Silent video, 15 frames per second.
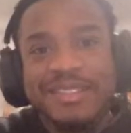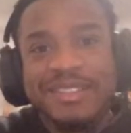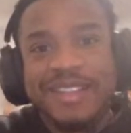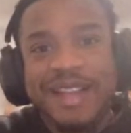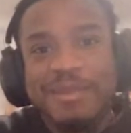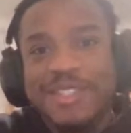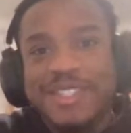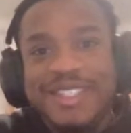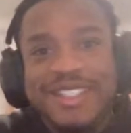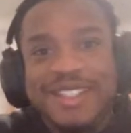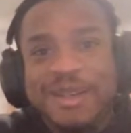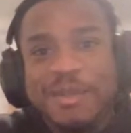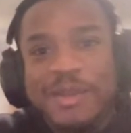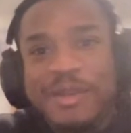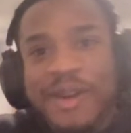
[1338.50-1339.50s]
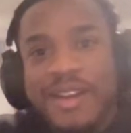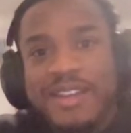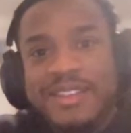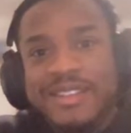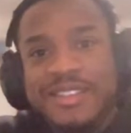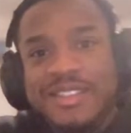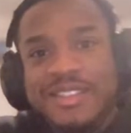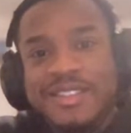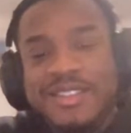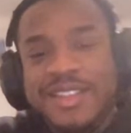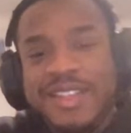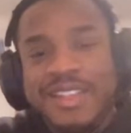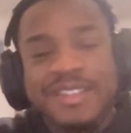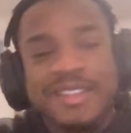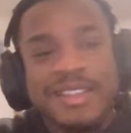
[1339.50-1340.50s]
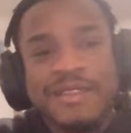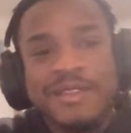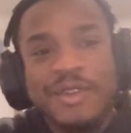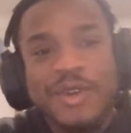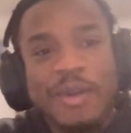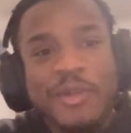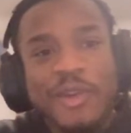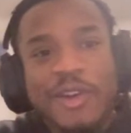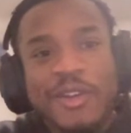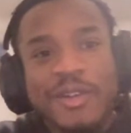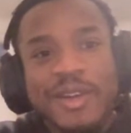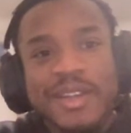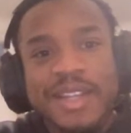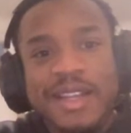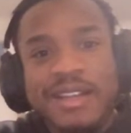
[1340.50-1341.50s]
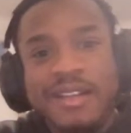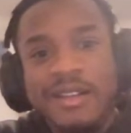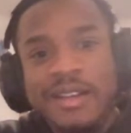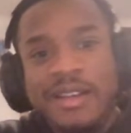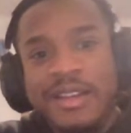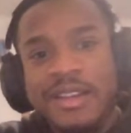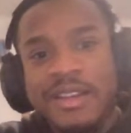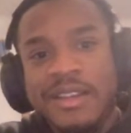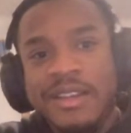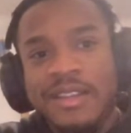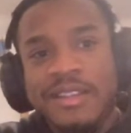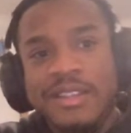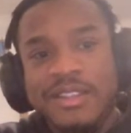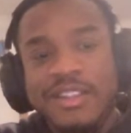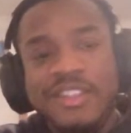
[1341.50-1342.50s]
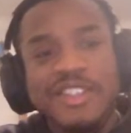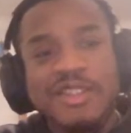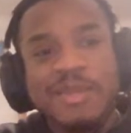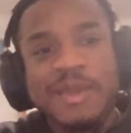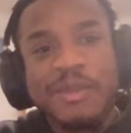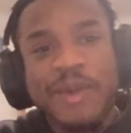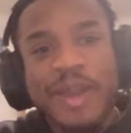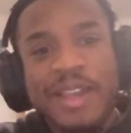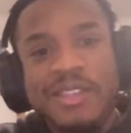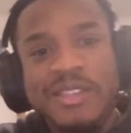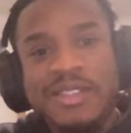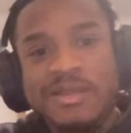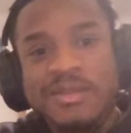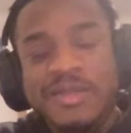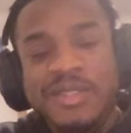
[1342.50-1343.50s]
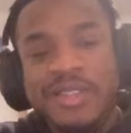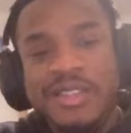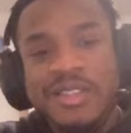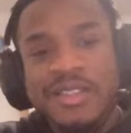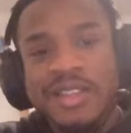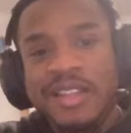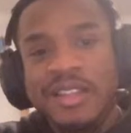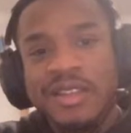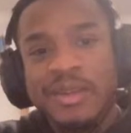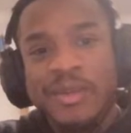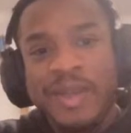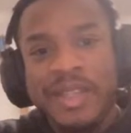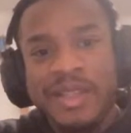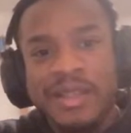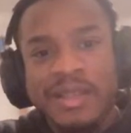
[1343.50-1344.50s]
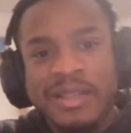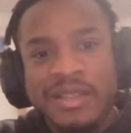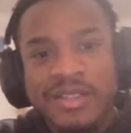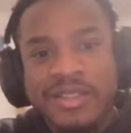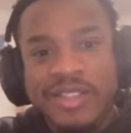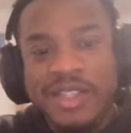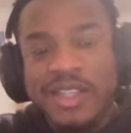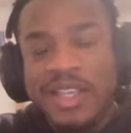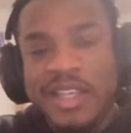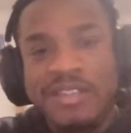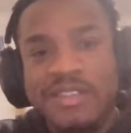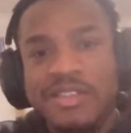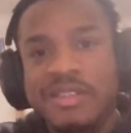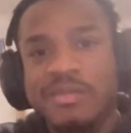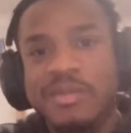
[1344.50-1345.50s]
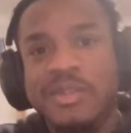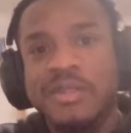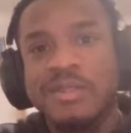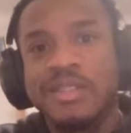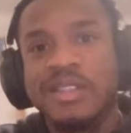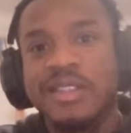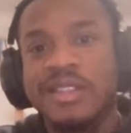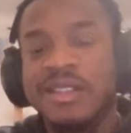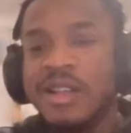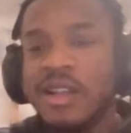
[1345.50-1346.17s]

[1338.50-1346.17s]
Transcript: I'm just gonna be right. Just like, even though I'm wrong right now, you could just be right, just like the way Shai ages, bro. Like,